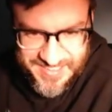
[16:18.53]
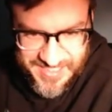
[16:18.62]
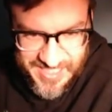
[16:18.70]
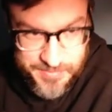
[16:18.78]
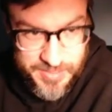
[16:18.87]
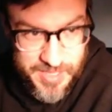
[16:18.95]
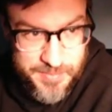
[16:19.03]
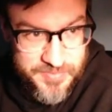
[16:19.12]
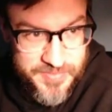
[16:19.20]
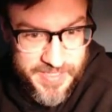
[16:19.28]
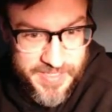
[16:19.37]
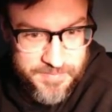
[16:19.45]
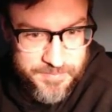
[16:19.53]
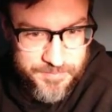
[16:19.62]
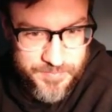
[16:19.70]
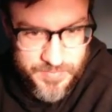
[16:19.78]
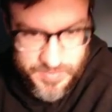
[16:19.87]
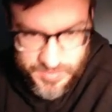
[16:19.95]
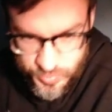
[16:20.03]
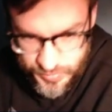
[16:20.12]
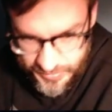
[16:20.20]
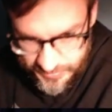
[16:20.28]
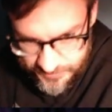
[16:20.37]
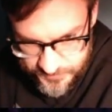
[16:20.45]
I'm a, I'm a fan. Ooh, I
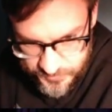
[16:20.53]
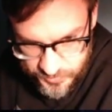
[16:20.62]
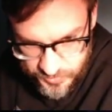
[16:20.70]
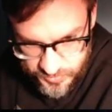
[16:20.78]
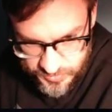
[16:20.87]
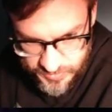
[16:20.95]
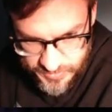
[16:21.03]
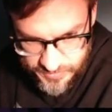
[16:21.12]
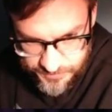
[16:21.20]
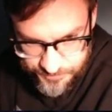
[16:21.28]
got full... Uh,